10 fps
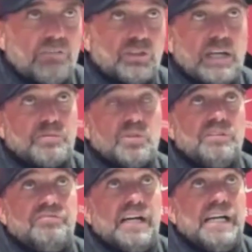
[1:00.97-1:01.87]
half was
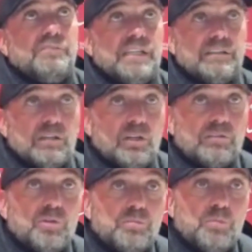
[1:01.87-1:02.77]
absolutely fine. We had a
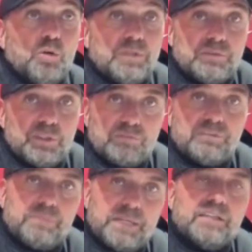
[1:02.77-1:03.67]
lot of good moments. We could
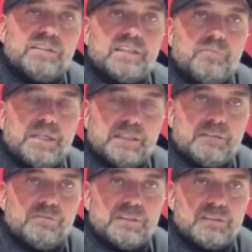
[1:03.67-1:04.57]
have done better in some, but
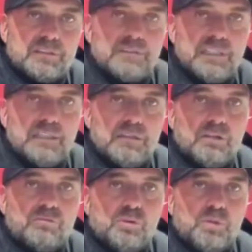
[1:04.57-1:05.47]
it was still a lot of
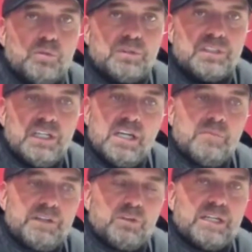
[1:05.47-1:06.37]
good moments.
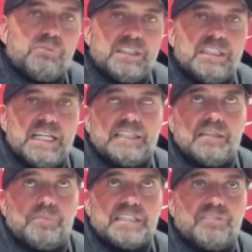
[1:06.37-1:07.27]
But I didn't like that the
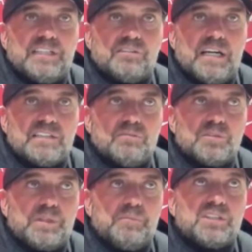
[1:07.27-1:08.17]
best phase of Arsenal was
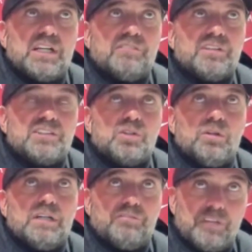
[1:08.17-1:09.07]
pretty much after we
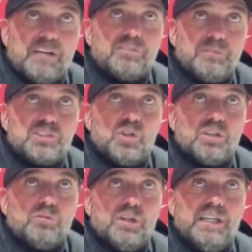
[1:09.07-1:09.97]
scored
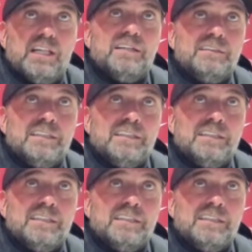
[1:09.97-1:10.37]
the